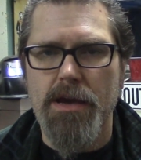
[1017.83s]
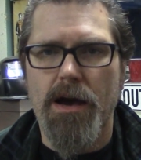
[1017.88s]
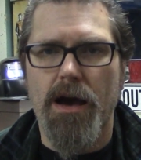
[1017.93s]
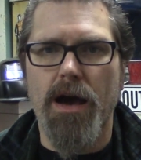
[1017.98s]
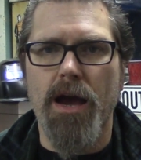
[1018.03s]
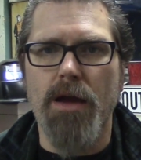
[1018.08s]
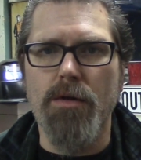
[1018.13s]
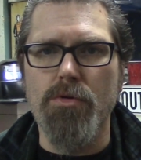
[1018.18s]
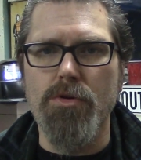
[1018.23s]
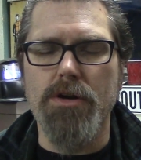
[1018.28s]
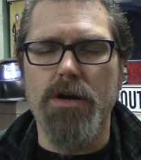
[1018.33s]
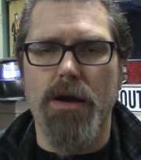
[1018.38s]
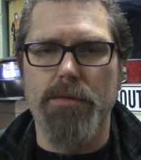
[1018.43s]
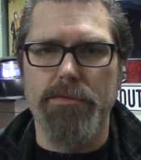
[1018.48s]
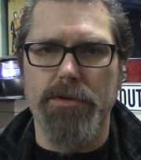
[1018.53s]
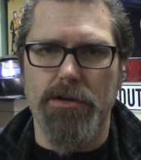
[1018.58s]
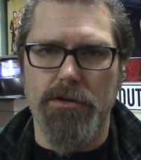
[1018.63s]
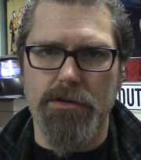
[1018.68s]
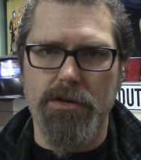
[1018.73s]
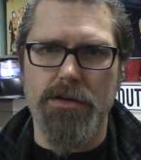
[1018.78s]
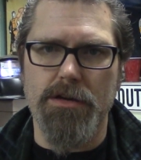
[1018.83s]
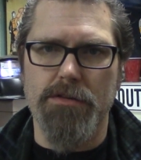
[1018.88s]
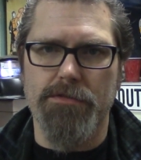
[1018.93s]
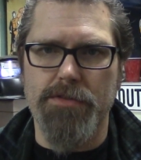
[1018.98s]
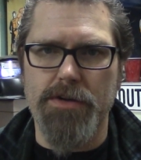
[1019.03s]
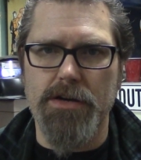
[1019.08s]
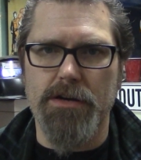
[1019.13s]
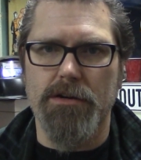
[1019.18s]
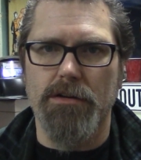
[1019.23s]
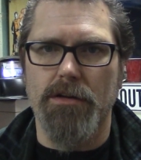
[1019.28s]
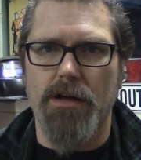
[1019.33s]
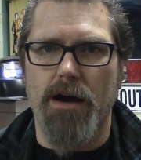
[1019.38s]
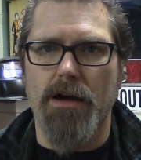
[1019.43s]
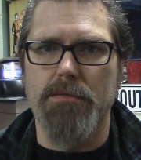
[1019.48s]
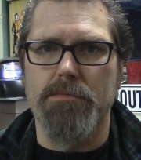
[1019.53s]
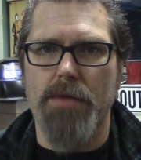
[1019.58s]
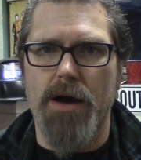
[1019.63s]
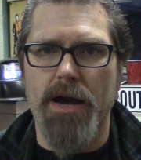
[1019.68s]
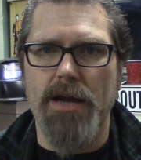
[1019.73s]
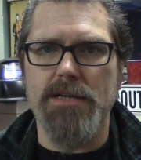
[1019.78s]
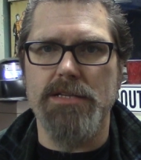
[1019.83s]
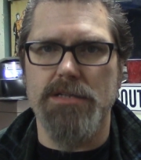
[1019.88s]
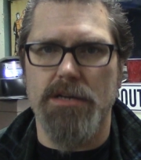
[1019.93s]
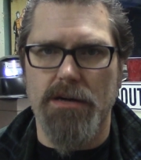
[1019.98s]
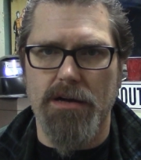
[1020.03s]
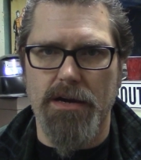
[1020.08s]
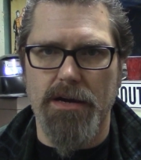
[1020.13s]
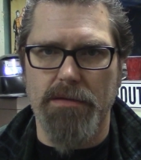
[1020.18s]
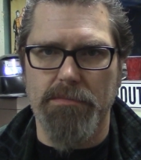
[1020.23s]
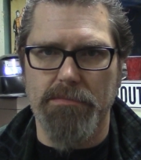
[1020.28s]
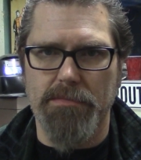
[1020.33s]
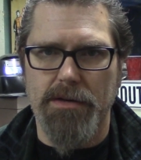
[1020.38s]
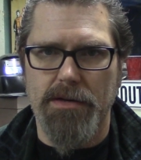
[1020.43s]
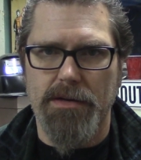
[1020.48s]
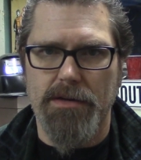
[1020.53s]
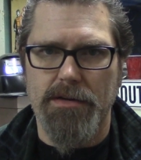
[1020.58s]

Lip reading: I will come and look at your vehicle on my time.